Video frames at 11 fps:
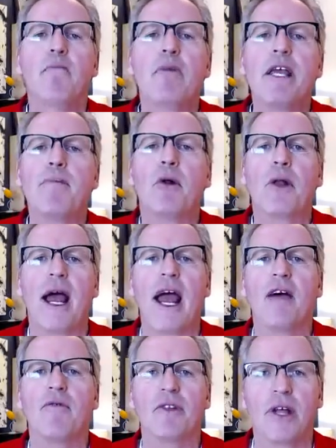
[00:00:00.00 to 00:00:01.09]
people
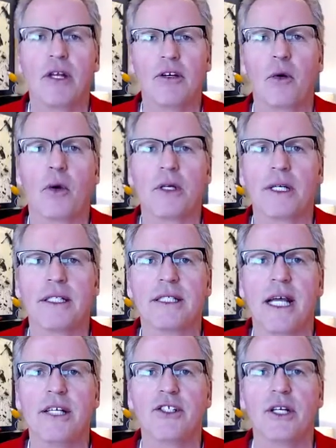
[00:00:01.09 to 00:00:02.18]
have within an
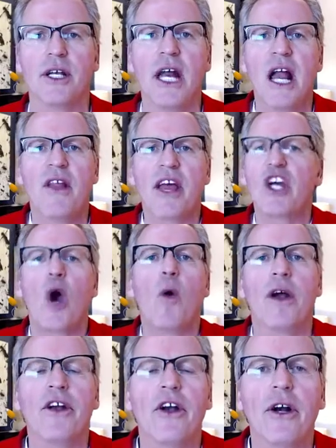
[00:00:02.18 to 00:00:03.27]
organization that go
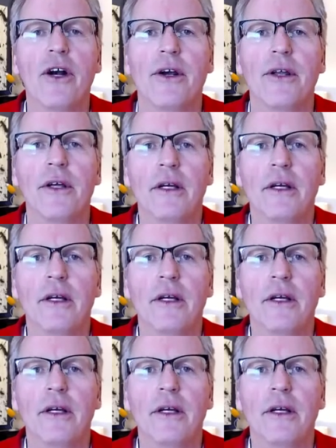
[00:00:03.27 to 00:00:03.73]
unheard.